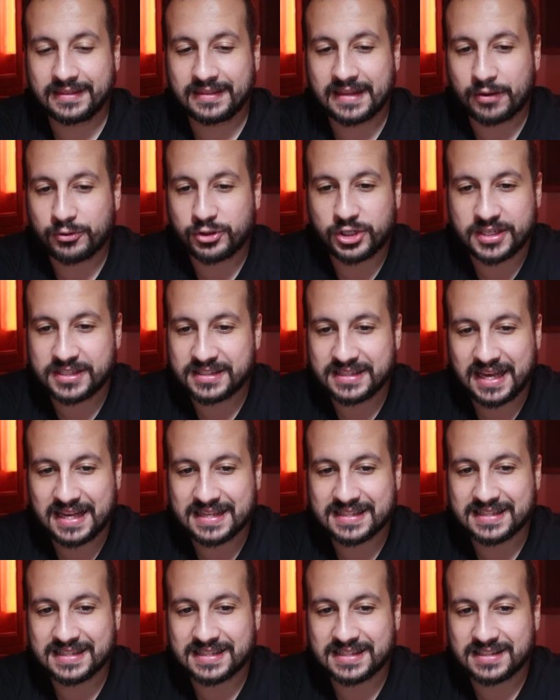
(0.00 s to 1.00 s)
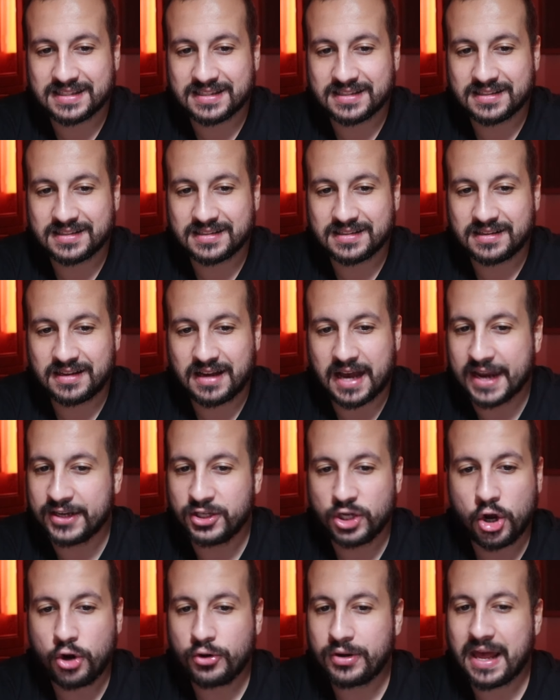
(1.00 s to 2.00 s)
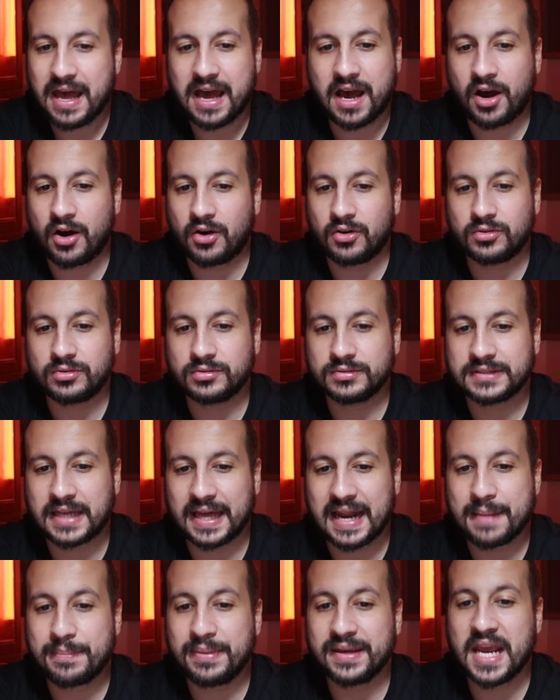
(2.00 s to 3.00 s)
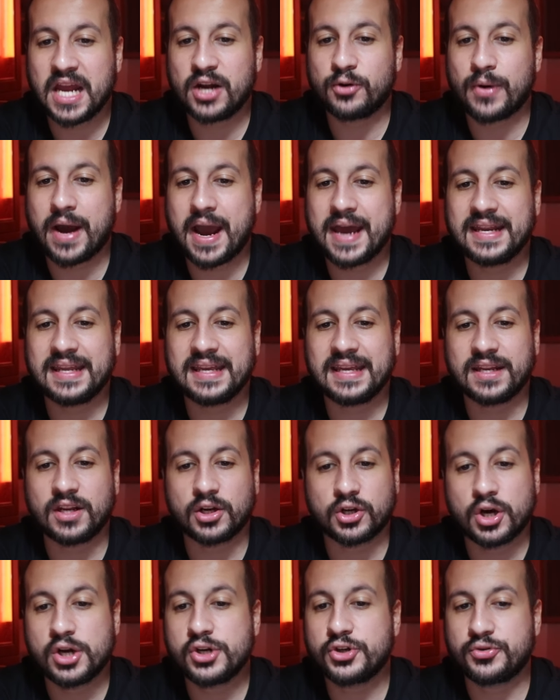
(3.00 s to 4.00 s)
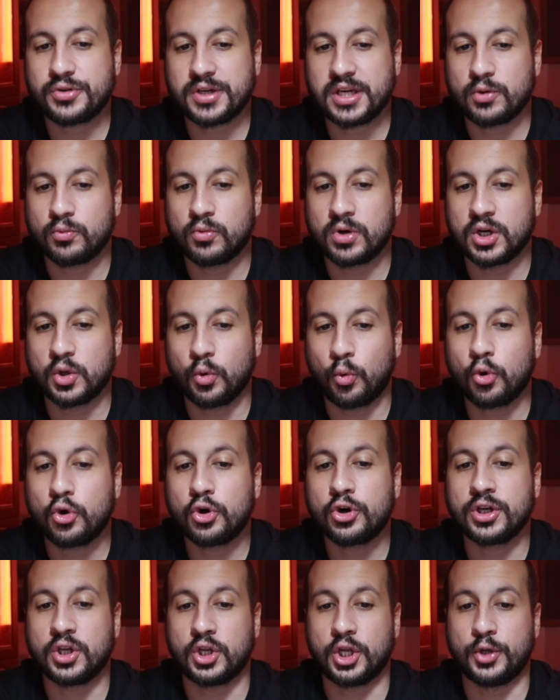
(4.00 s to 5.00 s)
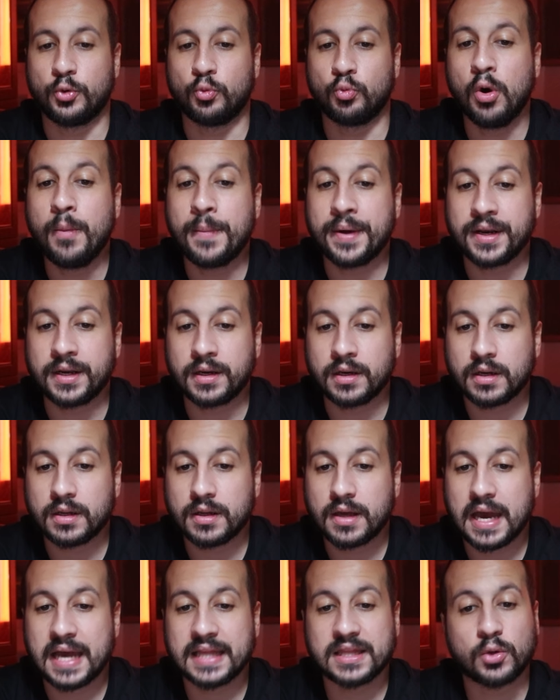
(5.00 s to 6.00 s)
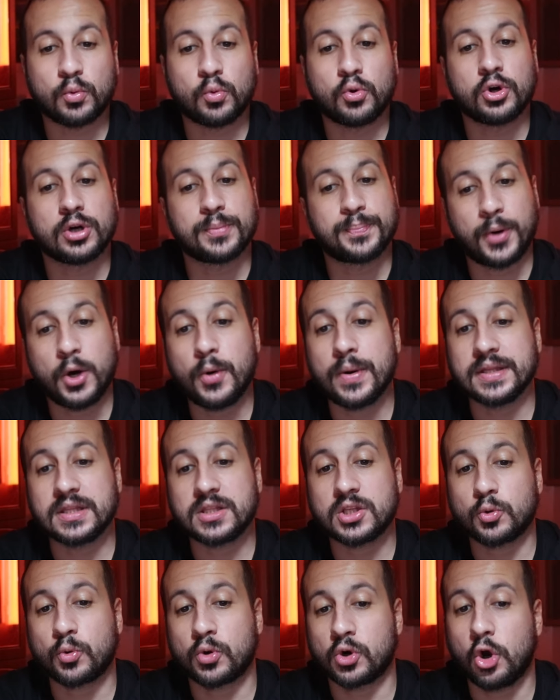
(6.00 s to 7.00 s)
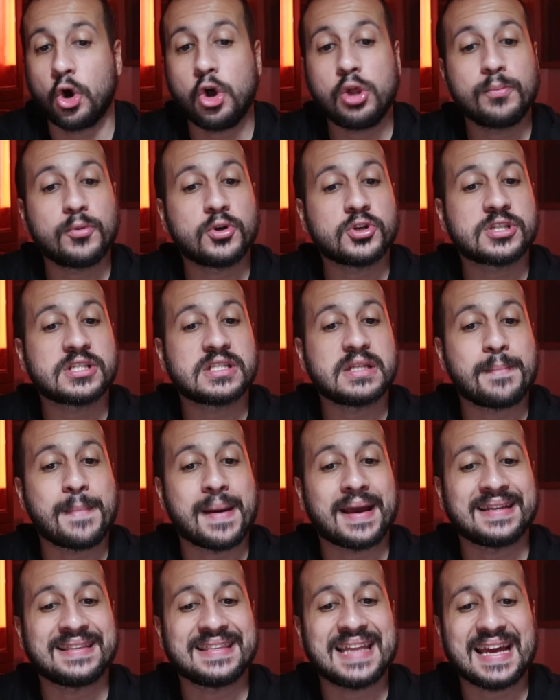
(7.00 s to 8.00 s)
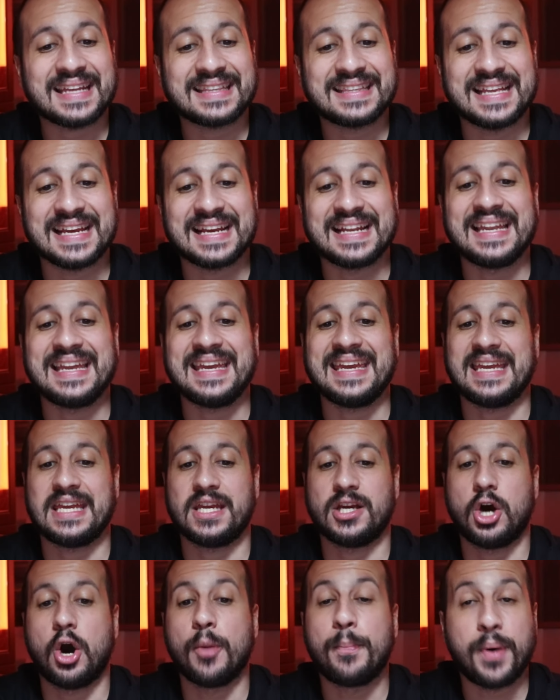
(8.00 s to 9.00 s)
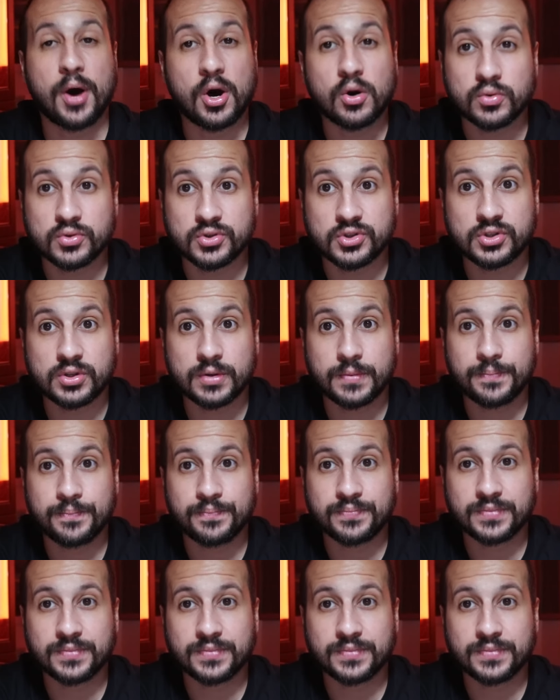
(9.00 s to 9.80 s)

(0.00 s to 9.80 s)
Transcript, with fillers: now, she says, I know now that I began writing in a country where the word woman and the word poet were almost magnetically opposed.